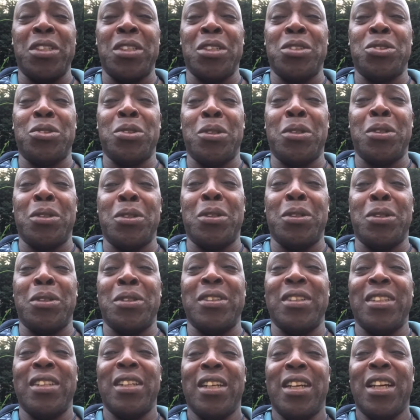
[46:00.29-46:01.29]
at all.
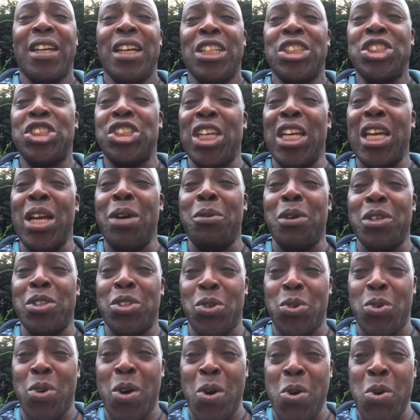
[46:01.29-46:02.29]
She was
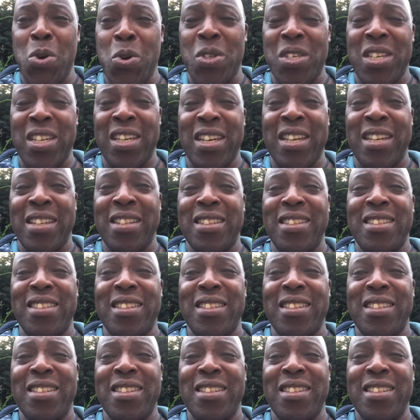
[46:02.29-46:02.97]
quoted.